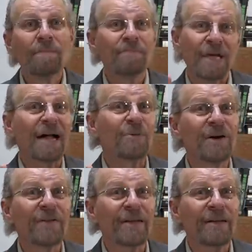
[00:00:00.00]
Not
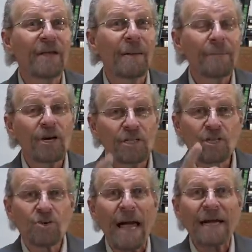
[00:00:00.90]
really, because the
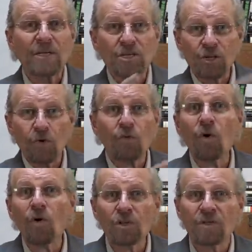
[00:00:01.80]
dragon still
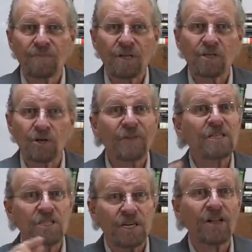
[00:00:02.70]
rules this earth. He
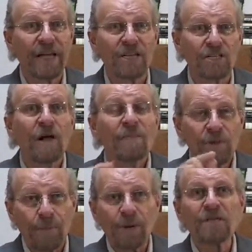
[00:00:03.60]
still is
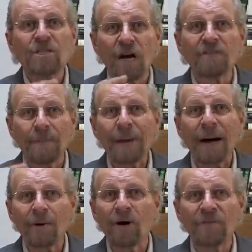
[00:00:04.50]
the prince of the
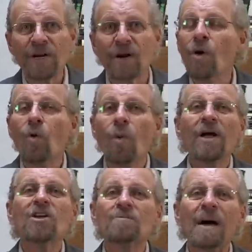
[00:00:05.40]
power of the air.
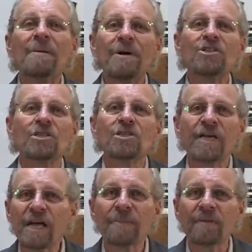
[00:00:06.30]
What is my mission
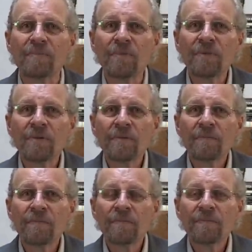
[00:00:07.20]
statement?
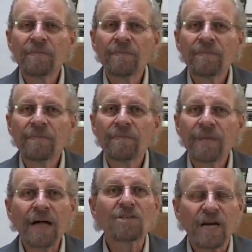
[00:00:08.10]

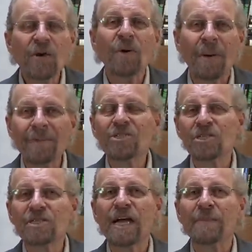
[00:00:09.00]
I'll tell you what my
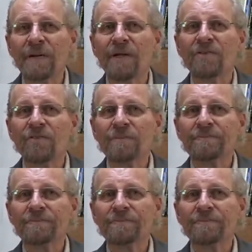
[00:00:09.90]
mission statement is.